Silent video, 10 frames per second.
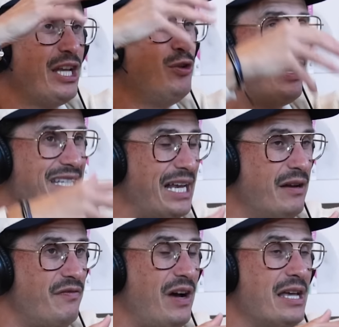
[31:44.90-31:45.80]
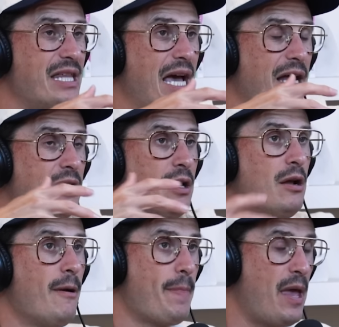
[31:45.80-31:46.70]
can you identify that
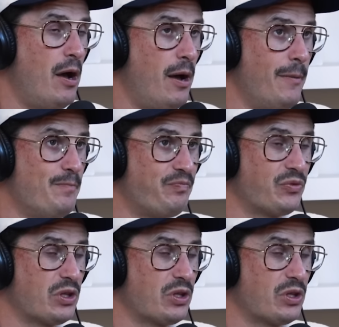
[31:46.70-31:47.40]
um,